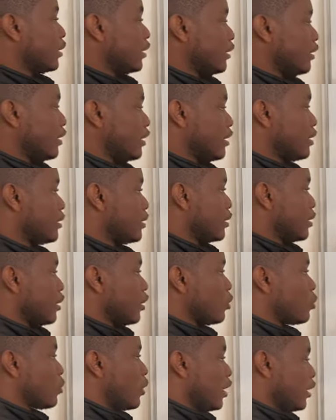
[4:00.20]
this
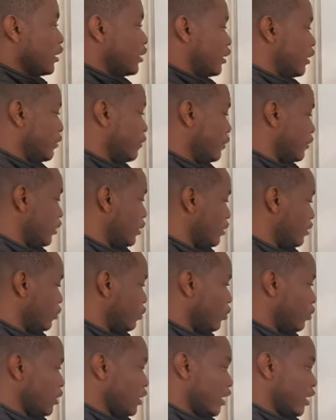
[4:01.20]
equality if
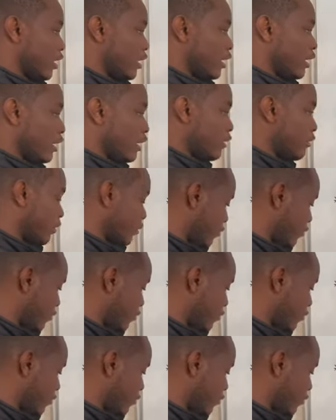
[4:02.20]
those are the given